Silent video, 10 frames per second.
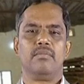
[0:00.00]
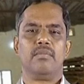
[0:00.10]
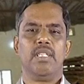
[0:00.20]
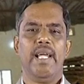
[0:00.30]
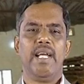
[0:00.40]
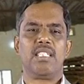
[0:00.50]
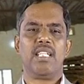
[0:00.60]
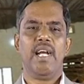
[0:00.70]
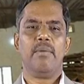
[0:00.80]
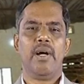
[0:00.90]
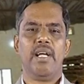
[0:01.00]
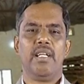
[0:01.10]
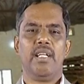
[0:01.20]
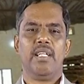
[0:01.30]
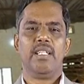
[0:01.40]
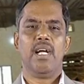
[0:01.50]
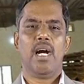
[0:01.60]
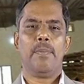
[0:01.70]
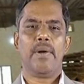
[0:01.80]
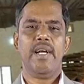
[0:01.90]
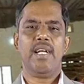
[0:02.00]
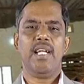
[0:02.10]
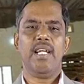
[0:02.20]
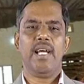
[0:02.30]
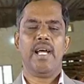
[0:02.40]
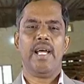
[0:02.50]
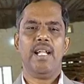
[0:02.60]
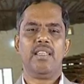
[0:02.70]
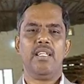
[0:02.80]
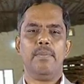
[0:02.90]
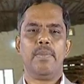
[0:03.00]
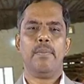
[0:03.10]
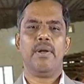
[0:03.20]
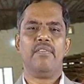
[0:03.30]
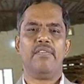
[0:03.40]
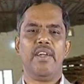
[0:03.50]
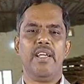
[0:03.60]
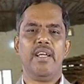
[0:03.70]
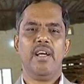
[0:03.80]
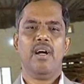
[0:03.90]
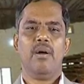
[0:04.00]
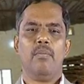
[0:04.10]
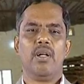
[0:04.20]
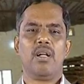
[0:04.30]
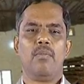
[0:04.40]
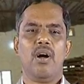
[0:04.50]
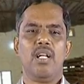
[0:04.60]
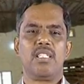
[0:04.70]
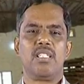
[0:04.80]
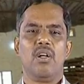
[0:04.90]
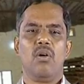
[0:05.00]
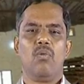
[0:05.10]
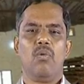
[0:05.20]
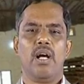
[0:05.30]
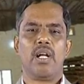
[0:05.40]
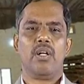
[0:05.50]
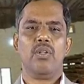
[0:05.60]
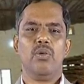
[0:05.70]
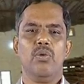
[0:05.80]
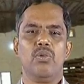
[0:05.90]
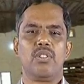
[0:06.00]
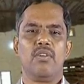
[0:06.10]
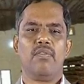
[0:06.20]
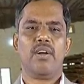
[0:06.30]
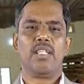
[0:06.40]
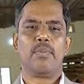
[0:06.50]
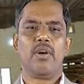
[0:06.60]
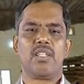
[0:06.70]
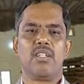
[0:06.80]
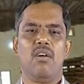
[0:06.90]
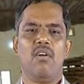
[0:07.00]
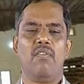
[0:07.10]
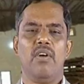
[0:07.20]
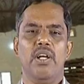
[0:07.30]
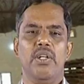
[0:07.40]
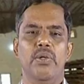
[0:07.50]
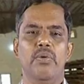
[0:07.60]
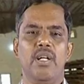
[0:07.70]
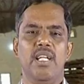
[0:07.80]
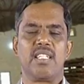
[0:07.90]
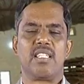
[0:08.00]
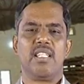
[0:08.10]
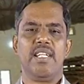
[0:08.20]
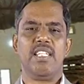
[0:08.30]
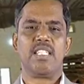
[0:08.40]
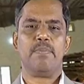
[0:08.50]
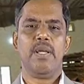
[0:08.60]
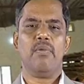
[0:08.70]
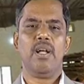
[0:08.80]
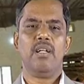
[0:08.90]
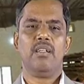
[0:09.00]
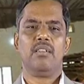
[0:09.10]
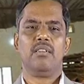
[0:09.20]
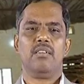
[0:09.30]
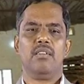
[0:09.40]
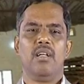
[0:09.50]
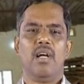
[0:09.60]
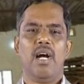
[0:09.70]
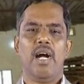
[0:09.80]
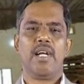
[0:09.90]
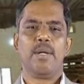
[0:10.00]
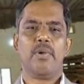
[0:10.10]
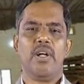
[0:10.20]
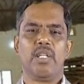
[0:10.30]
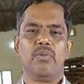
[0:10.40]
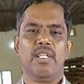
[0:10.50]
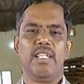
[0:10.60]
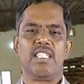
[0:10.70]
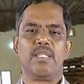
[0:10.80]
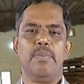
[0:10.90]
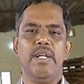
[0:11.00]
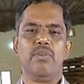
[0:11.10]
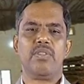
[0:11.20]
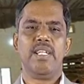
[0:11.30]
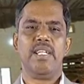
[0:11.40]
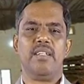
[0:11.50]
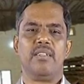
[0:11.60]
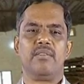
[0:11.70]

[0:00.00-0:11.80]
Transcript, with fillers: The eggs laid by the apparently healthy pebrin free mother moths were used for the production of nucleus that is P1 and reproductive that is P2 seed.